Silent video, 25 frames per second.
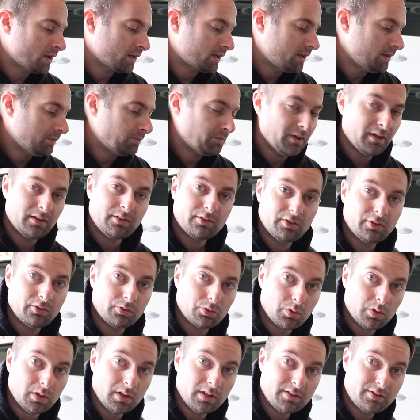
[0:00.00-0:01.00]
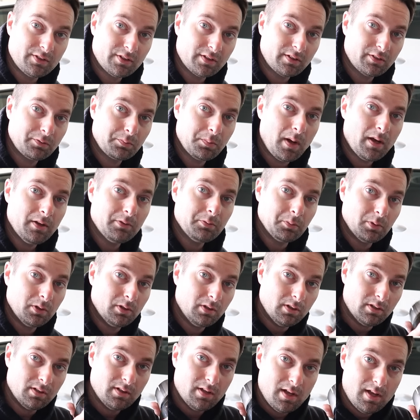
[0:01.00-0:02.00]
to keep things as realistic as
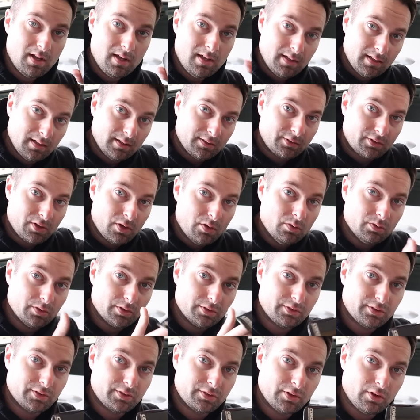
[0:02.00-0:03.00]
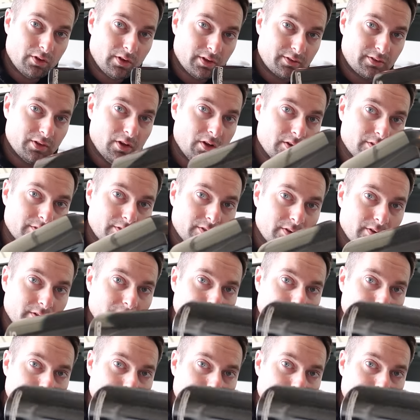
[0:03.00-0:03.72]
possible. Let's go, let's install exhaust.